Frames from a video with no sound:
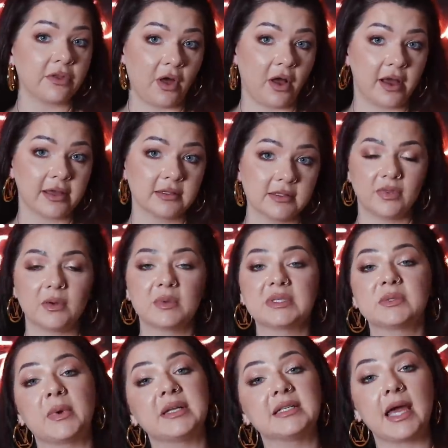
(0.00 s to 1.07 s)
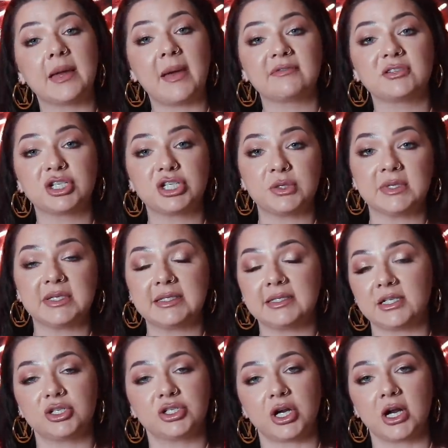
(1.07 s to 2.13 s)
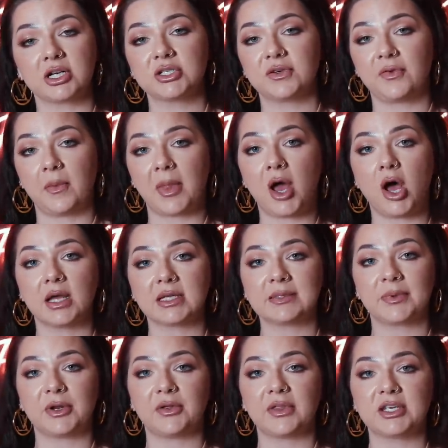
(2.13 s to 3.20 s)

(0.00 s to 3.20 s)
thoughts. There was one time after she was discharged from the hospital